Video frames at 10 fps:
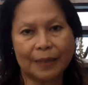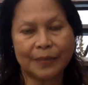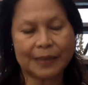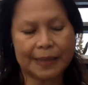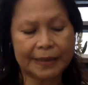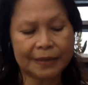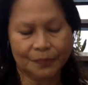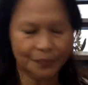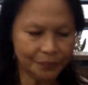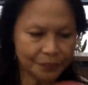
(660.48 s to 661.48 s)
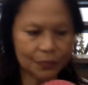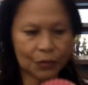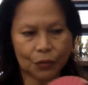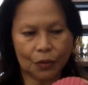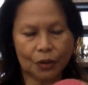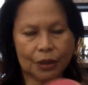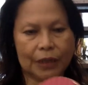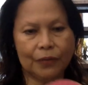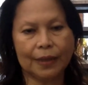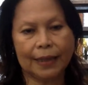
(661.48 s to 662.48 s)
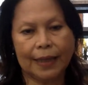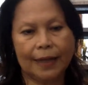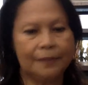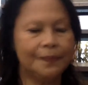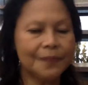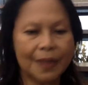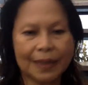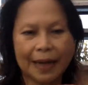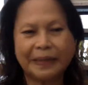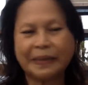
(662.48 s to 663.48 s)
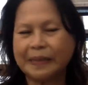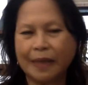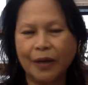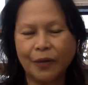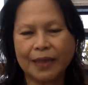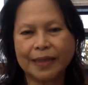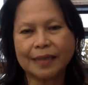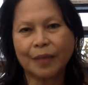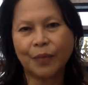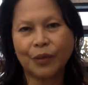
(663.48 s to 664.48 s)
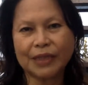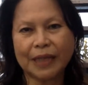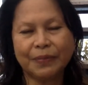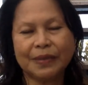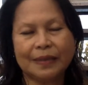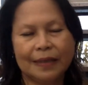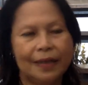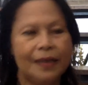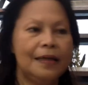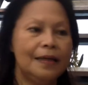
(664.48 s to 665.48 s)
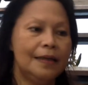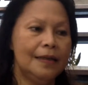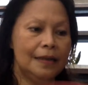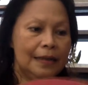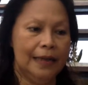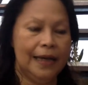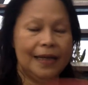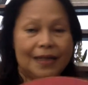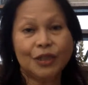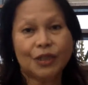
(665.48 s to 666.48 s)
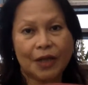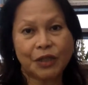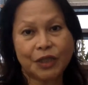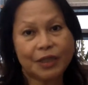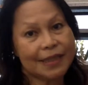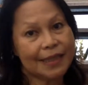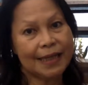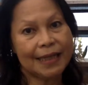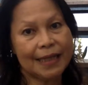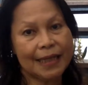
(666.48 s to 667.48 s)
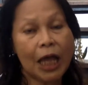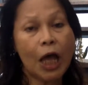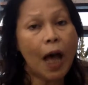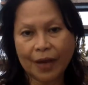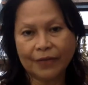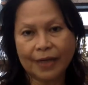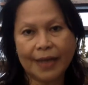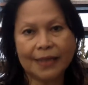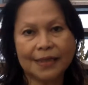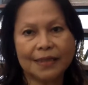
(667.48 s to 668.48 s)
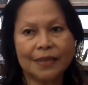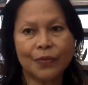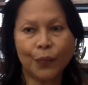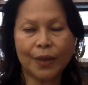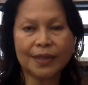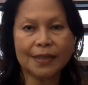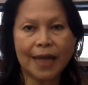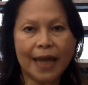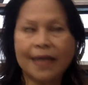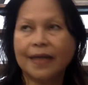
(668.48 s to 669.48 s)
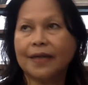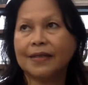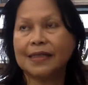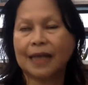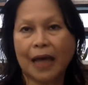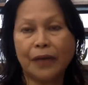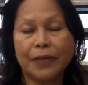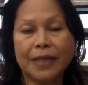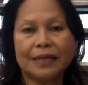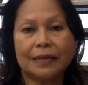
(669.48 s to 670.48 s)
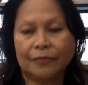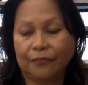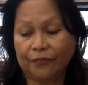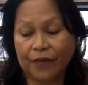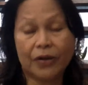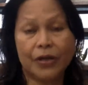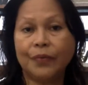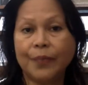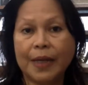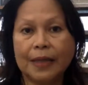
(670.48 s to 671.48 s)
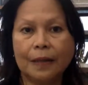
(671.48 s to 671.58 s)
upstairs to continue again writing some more tips and instructions. Have a nice Wednesday. Here is cloudy, it's very humid.